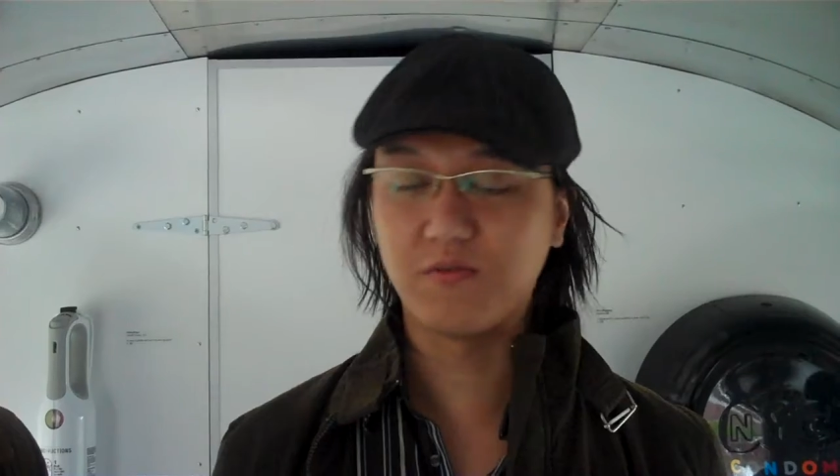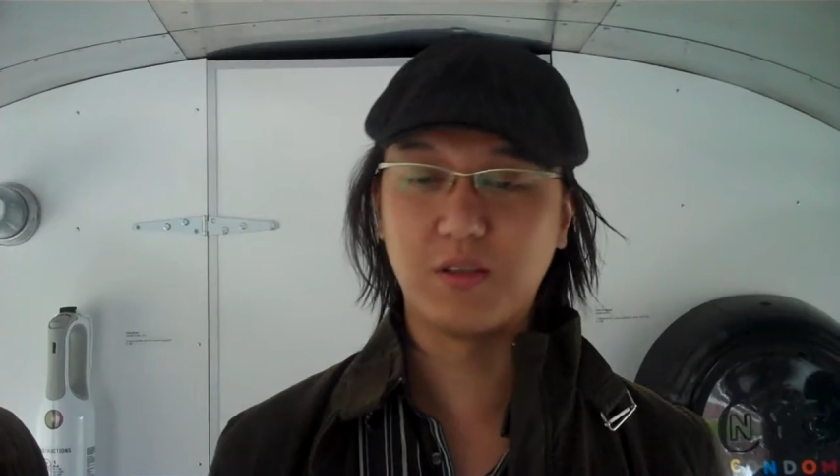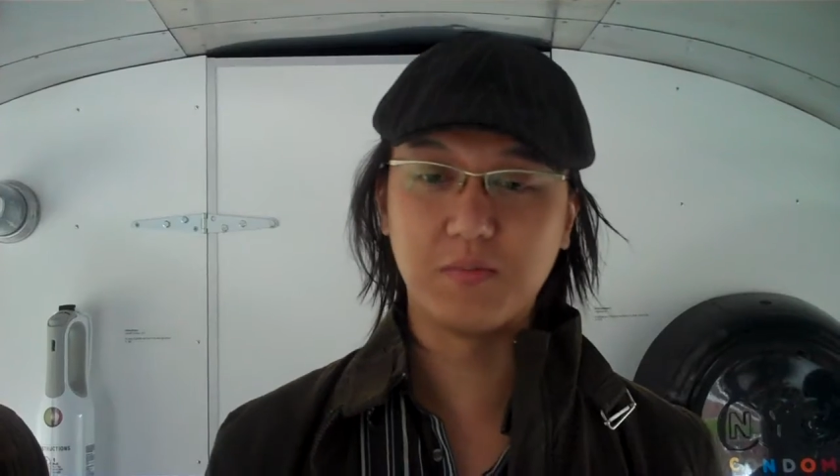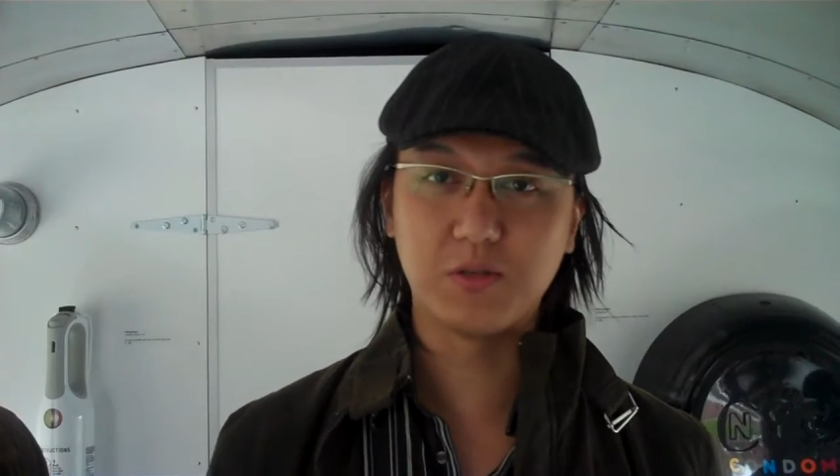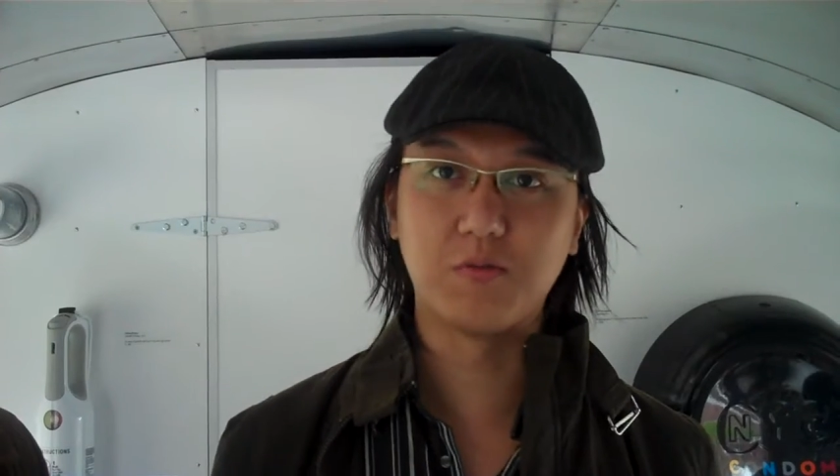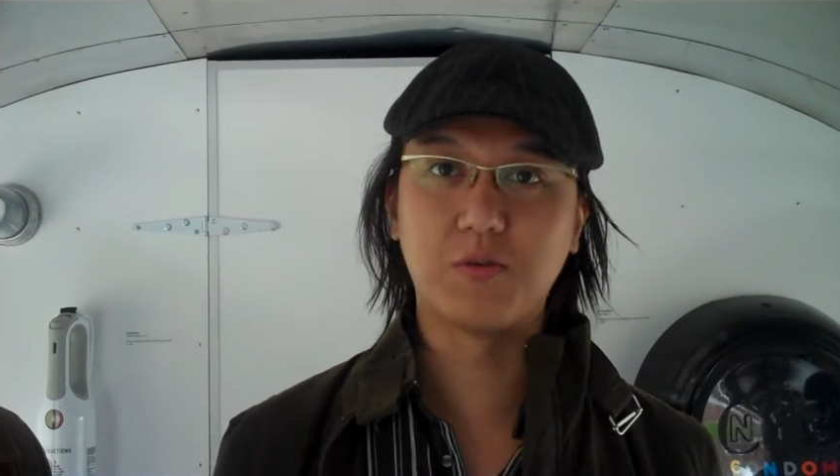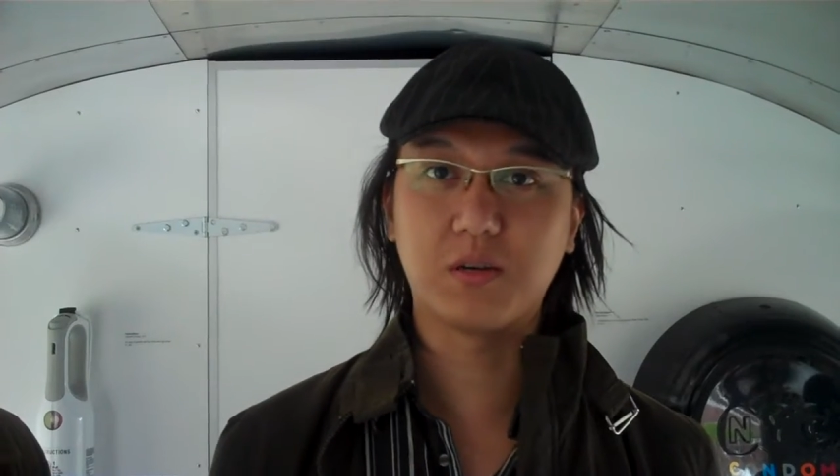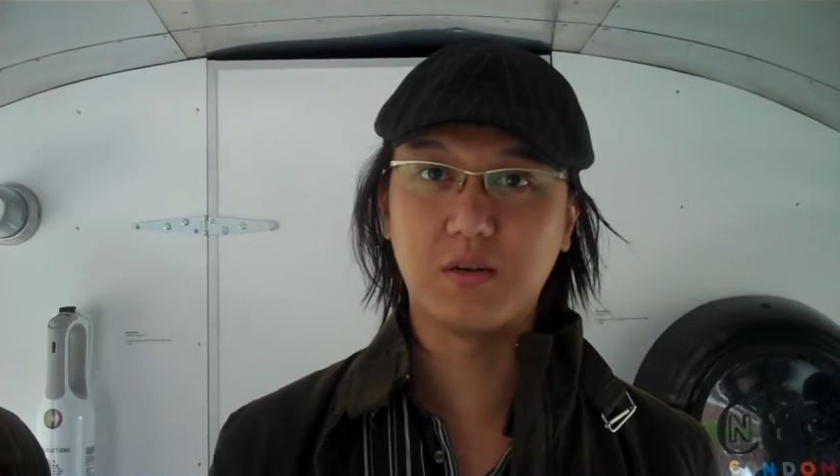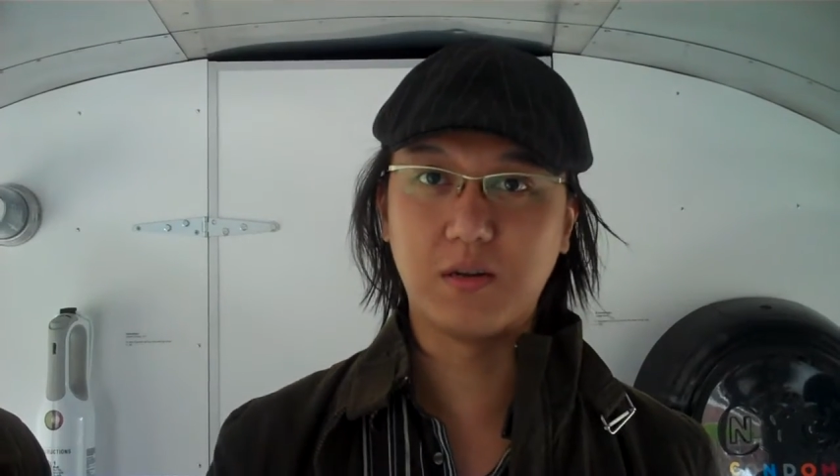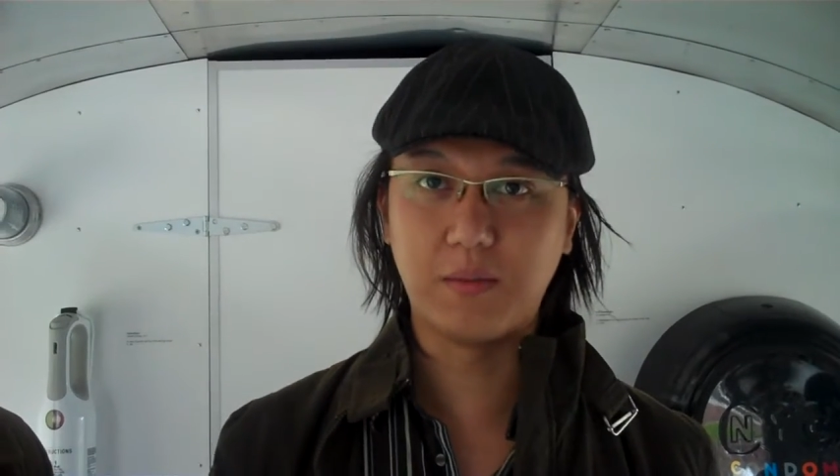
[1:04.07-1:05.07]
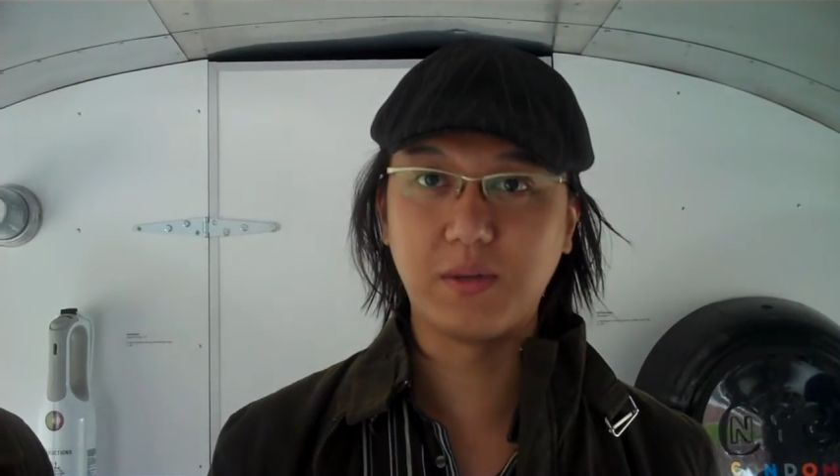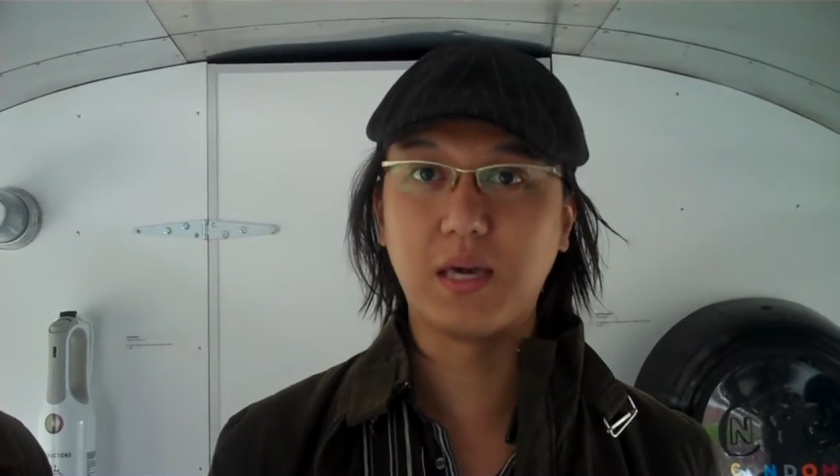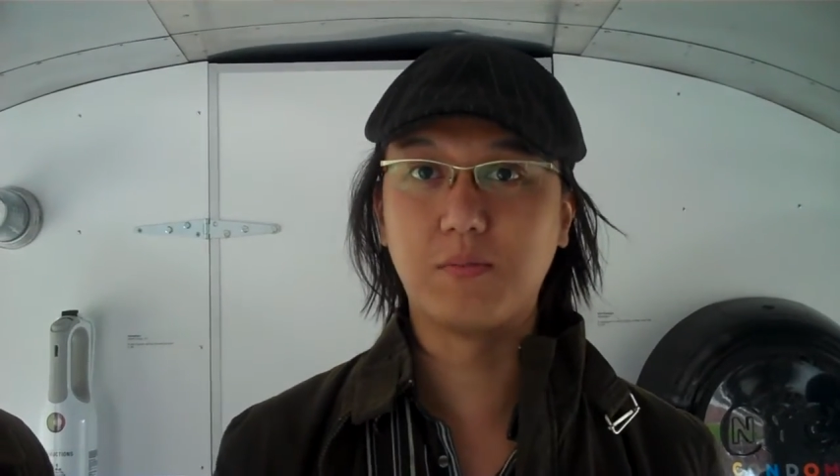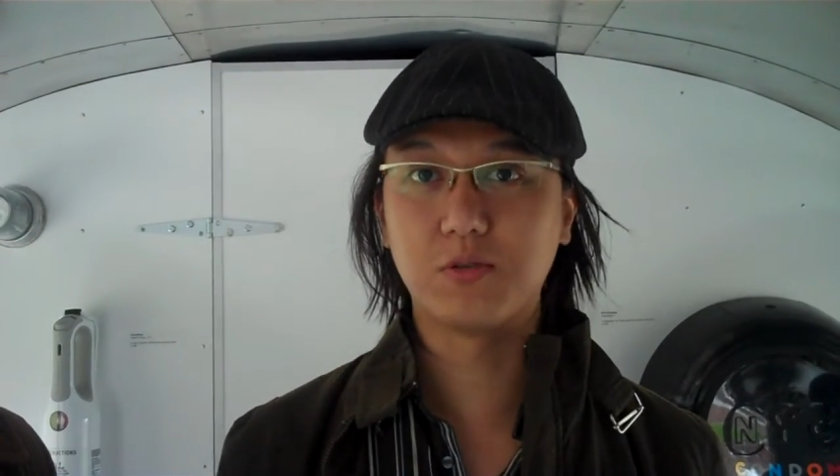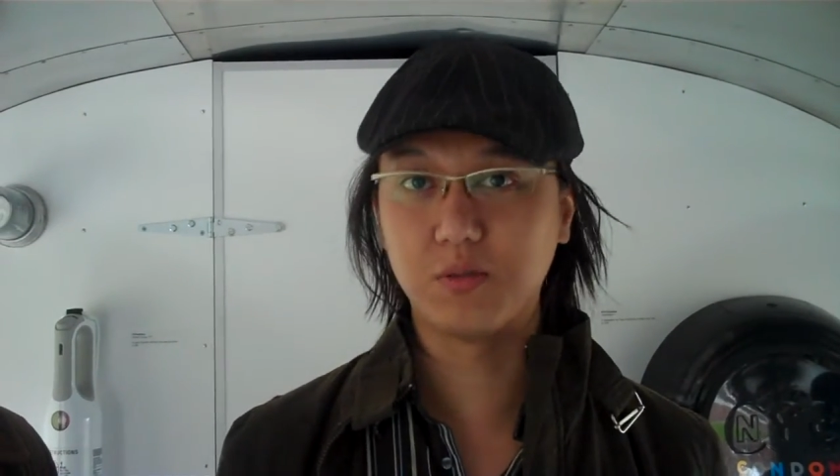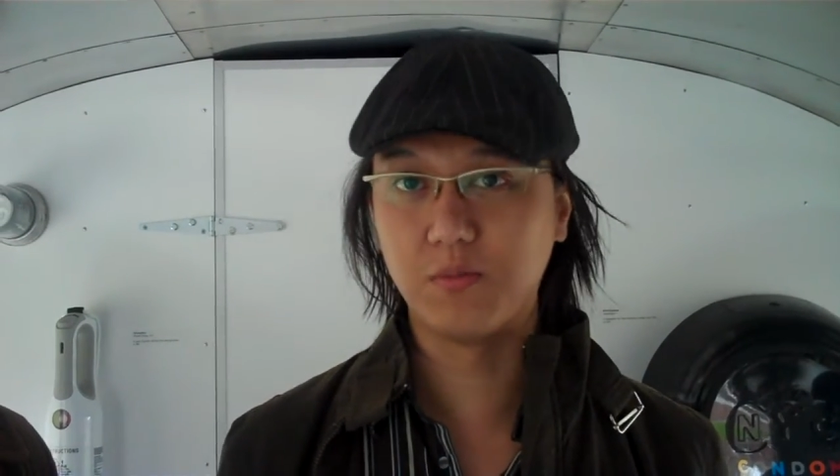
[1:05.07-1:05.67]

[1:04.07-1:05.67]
for them to being able to